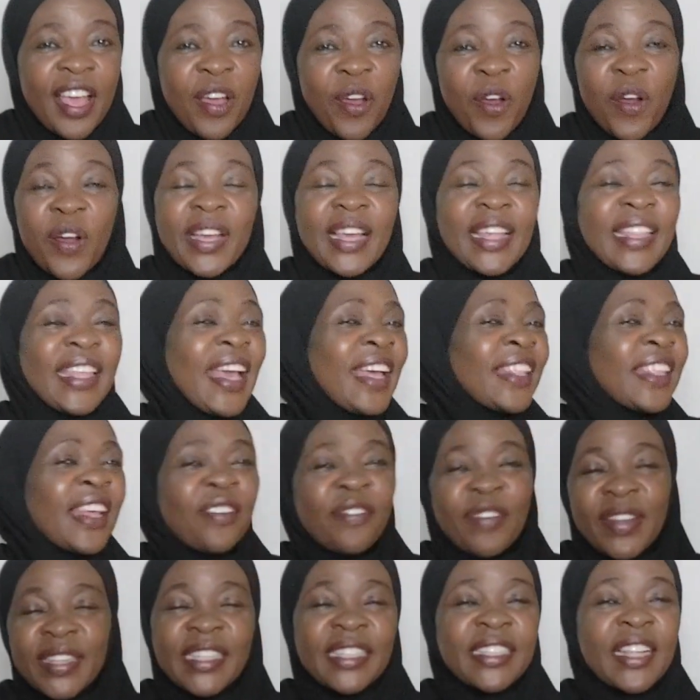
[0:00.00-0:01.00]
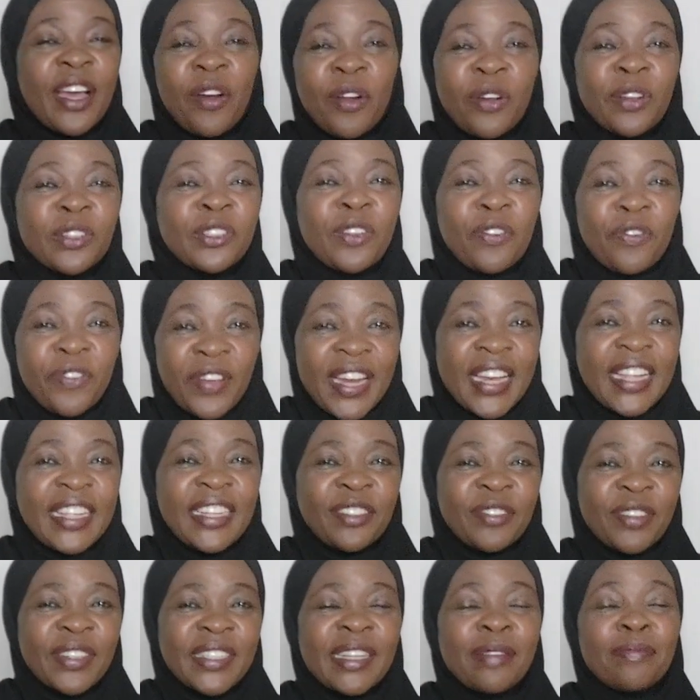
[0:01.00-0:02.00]
Okay, the other races are also very
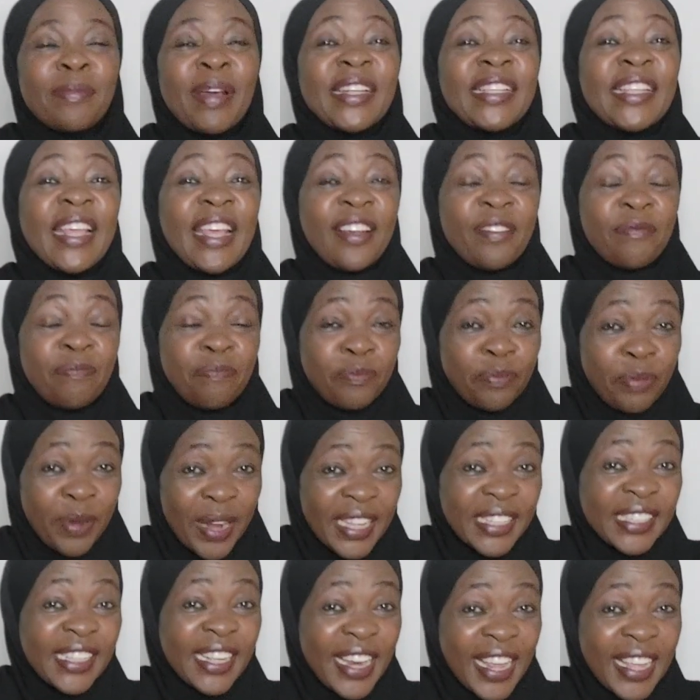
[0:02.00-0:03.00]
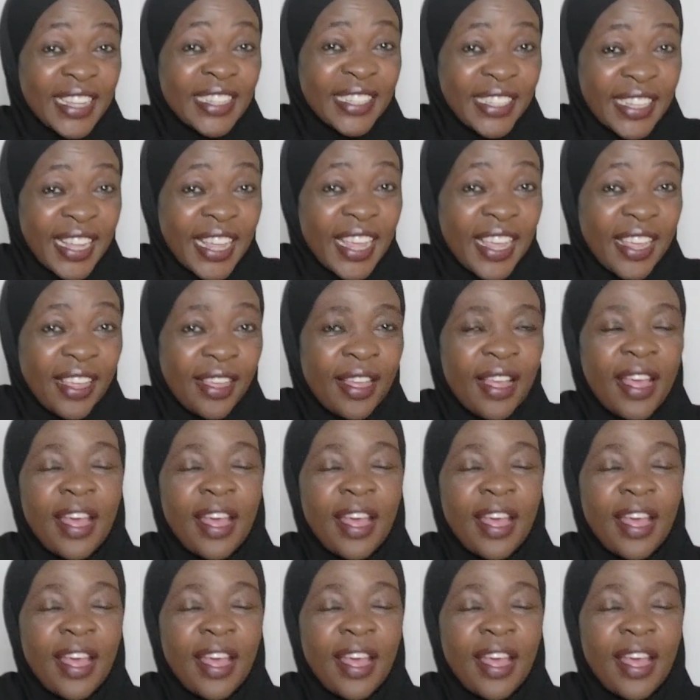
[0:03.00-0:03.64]
interesting, but the presidency,